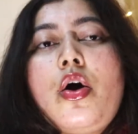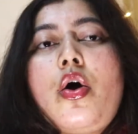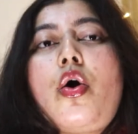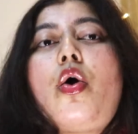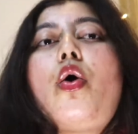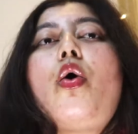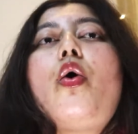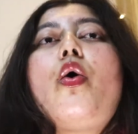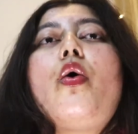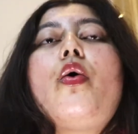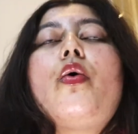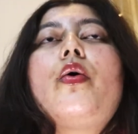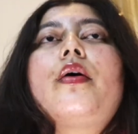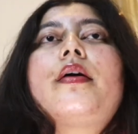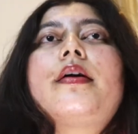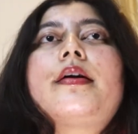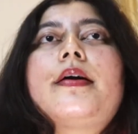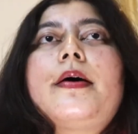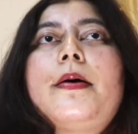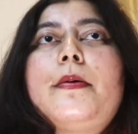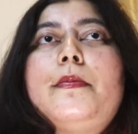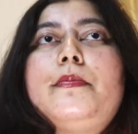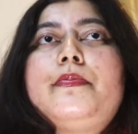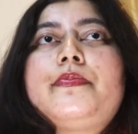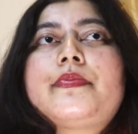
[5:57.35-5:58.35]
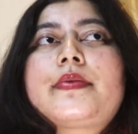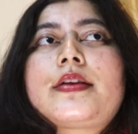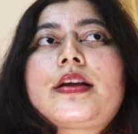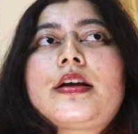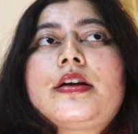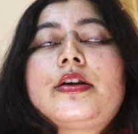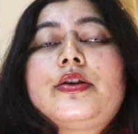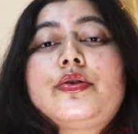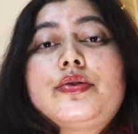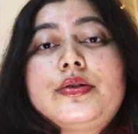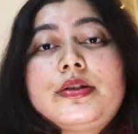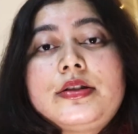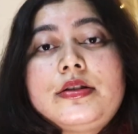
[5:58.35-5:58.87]
or
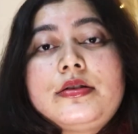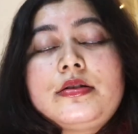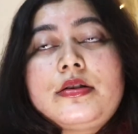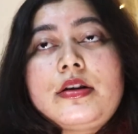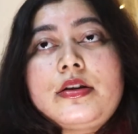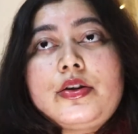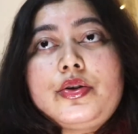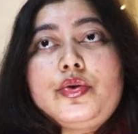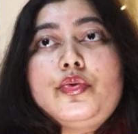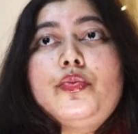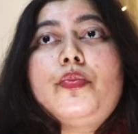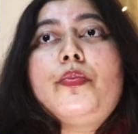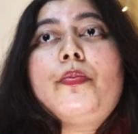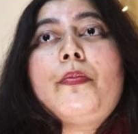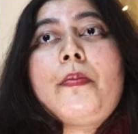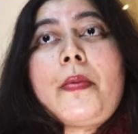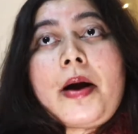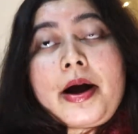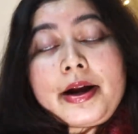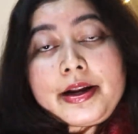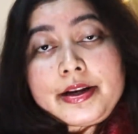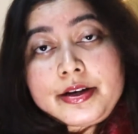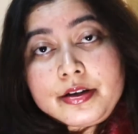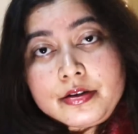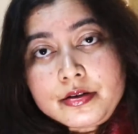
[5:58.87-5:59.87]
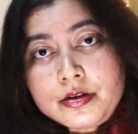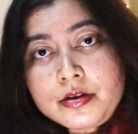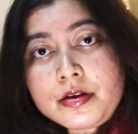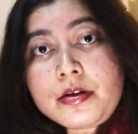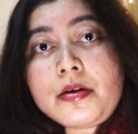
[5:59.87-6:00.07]
you might